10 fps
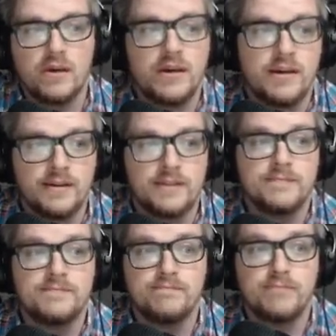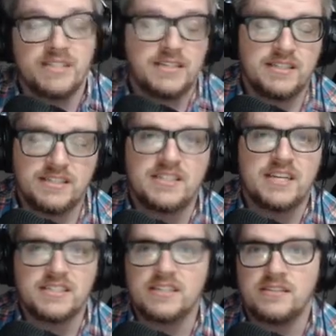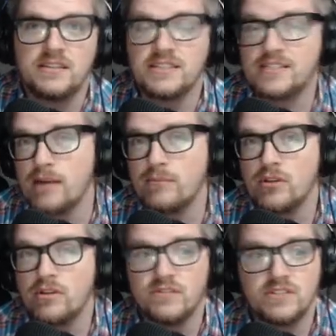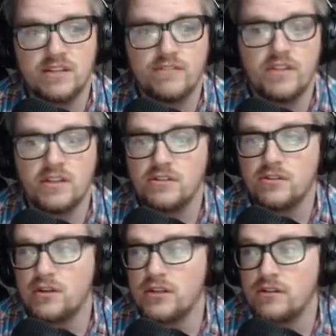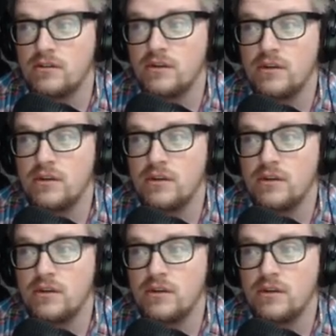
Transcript: Um, but it's just an example of stuff that you can